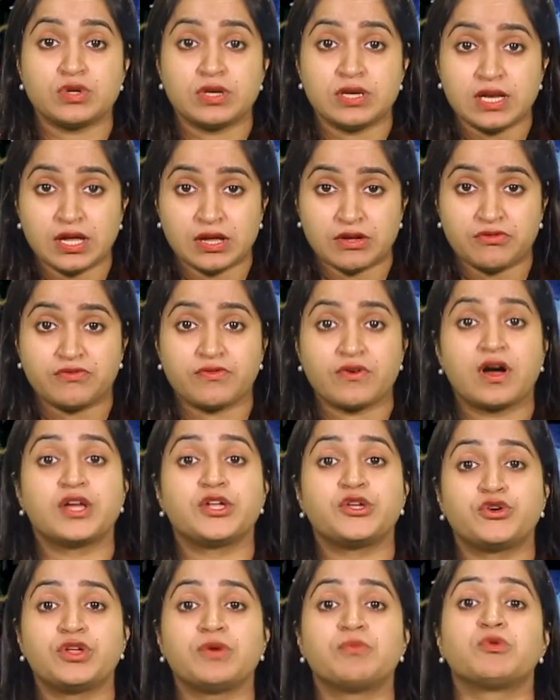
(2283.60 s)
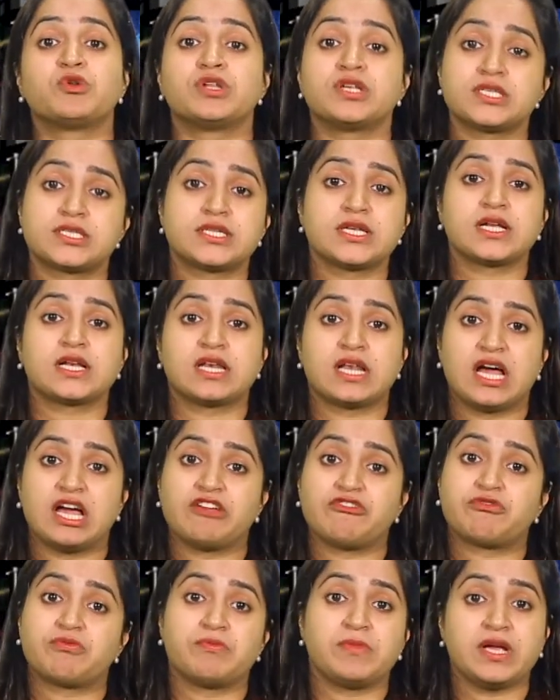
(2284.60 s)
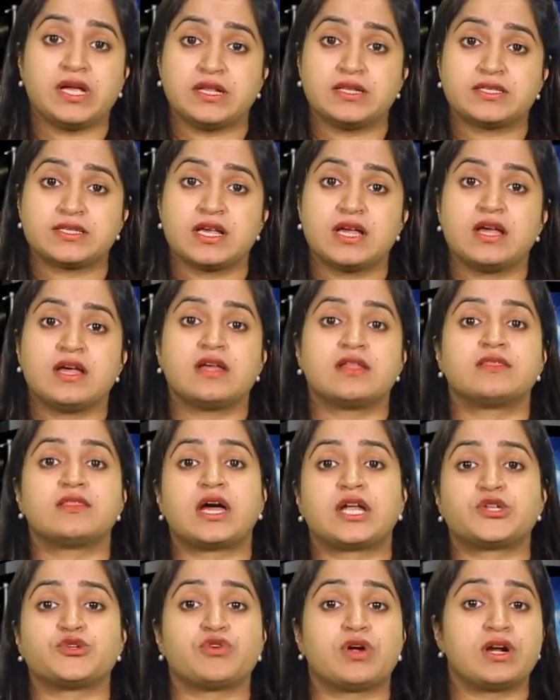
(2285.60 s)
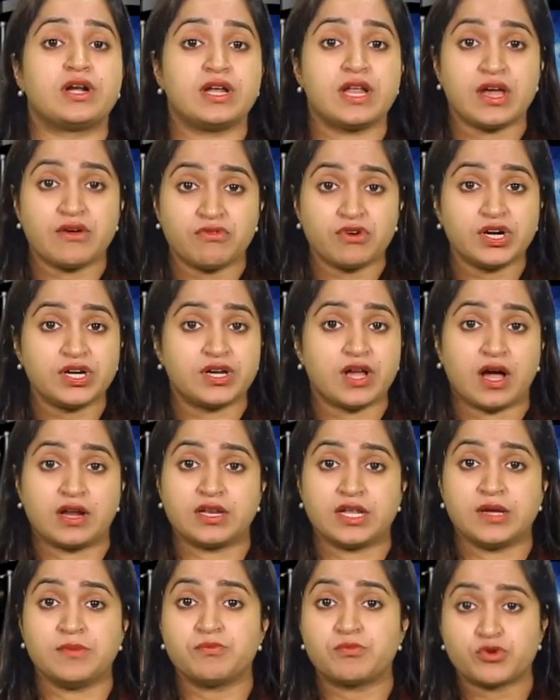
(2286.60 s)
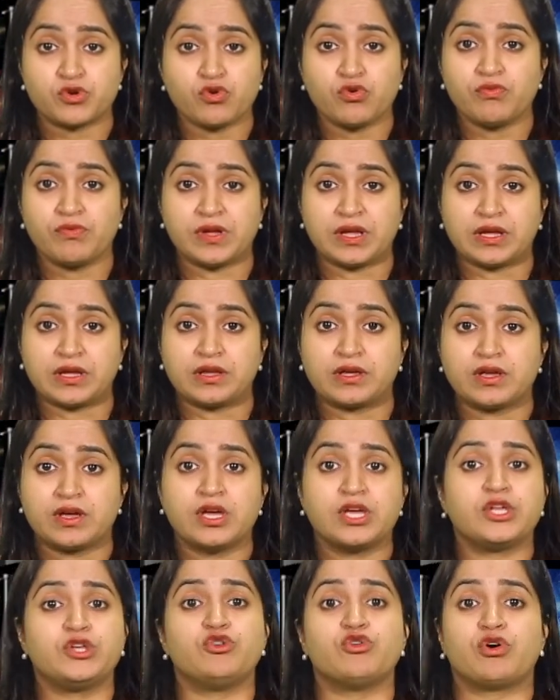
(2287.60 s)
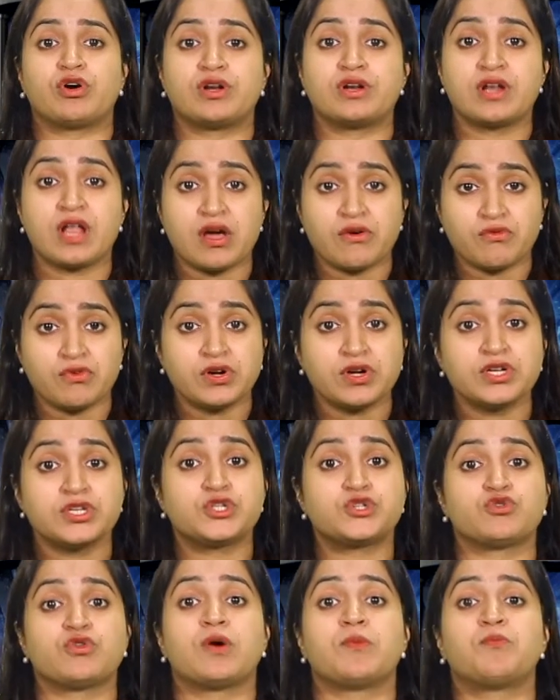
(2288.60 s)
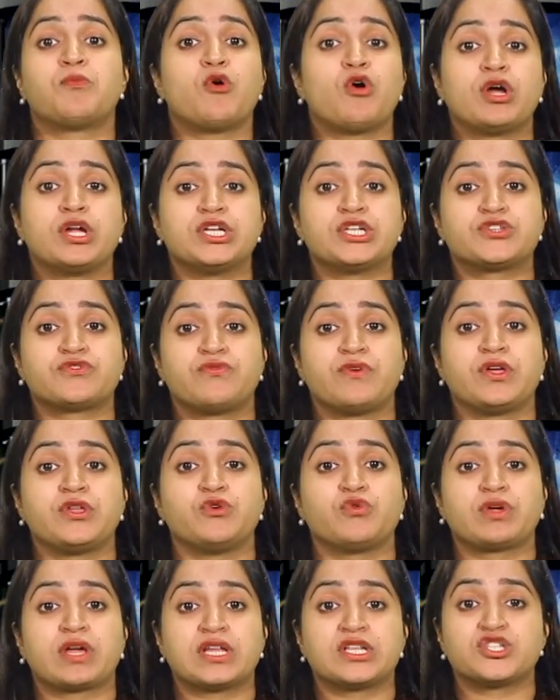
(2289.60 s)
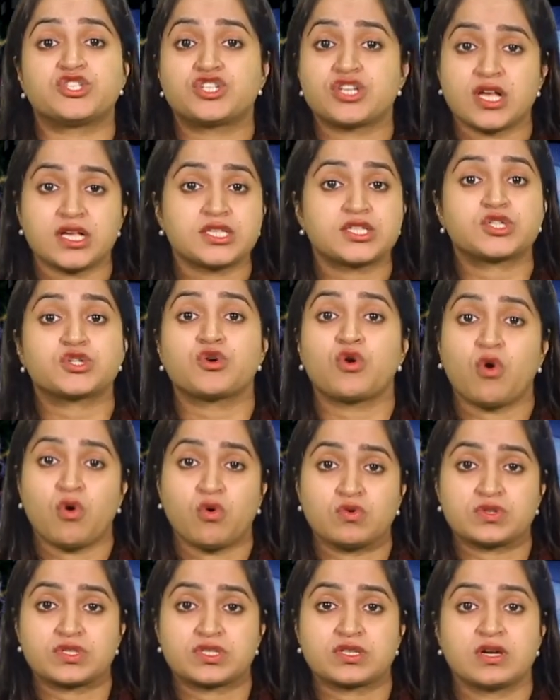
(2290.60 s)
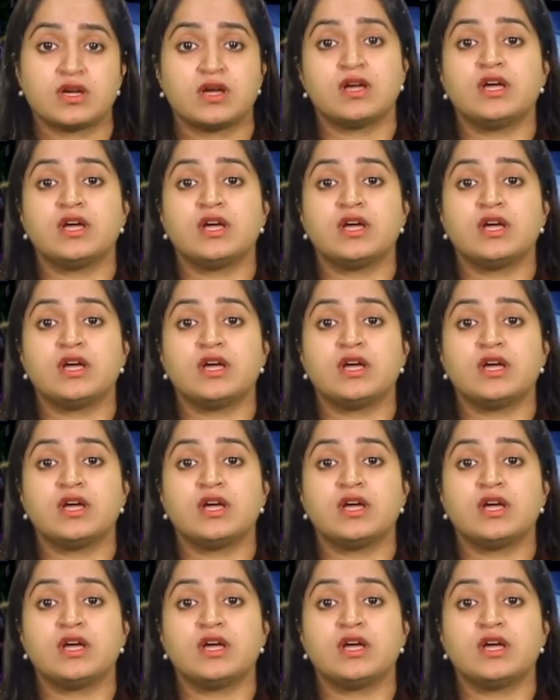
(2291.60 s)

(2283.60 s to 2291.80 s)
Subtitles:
live a eudaimonistic life means that you are never done improving. You are never to a point where you can just coast.